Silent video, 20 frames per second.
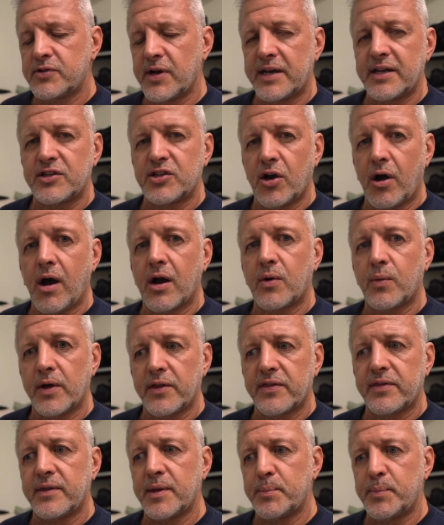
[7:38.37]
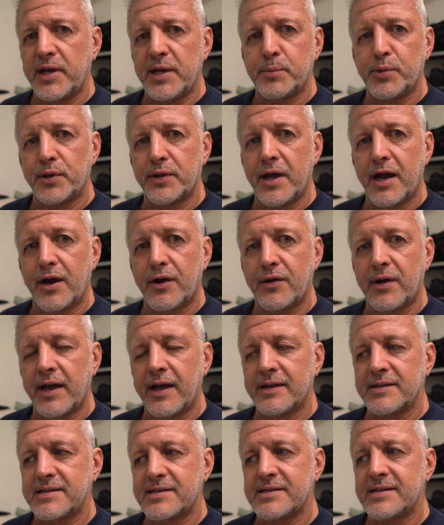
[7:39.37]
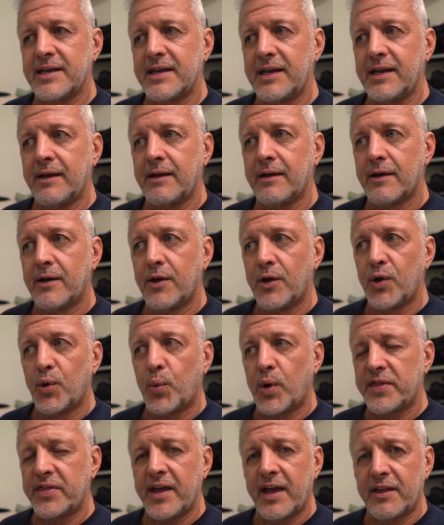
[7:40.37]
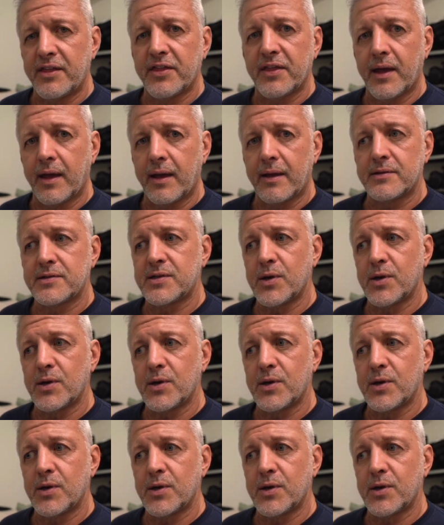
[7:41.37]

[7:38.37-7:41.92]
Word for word: try to talk with the people there and see what they think.